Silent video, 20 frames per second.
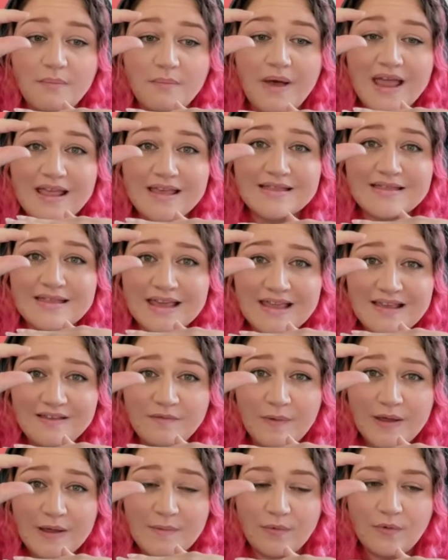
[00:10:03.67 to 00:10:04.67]
to make
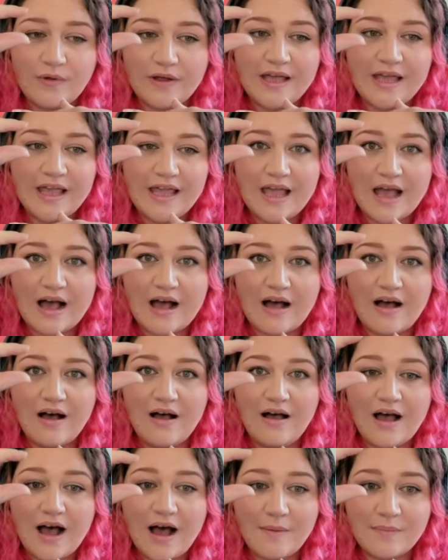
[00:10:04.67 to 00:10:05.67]
these people
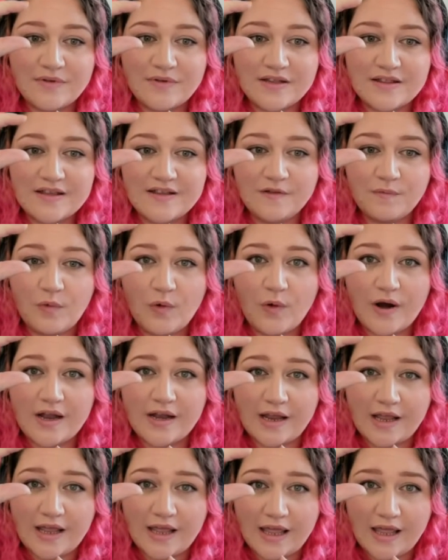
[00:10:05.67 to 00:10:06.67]
here up to this
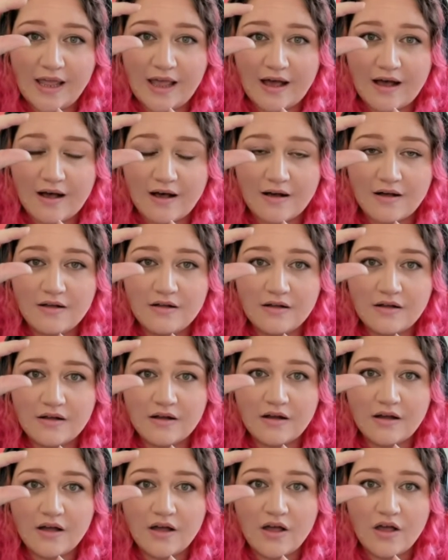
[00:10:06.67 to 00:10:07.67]
point here
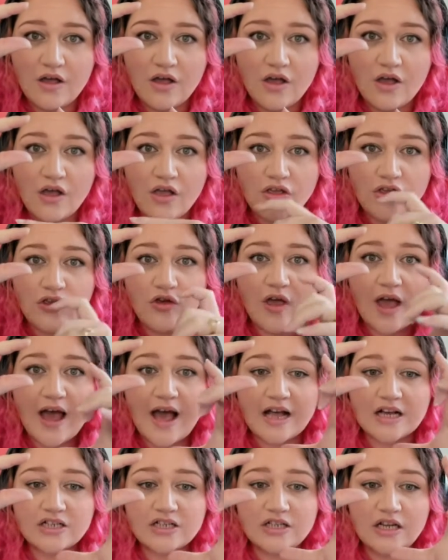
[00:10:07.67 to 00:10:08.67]
you're
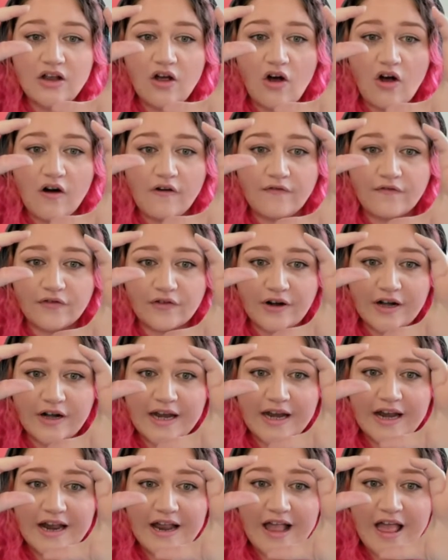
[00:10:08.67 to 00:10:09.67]
actually
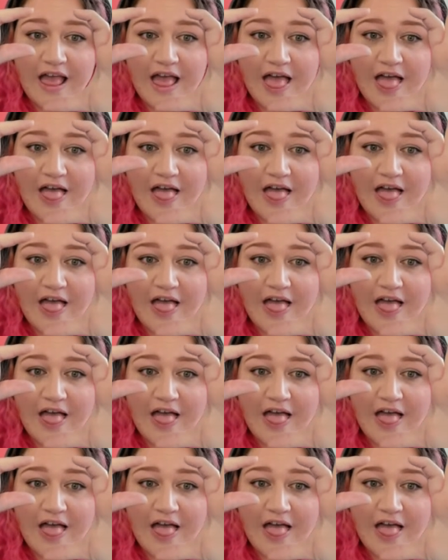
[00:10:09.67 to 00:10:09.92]
offering,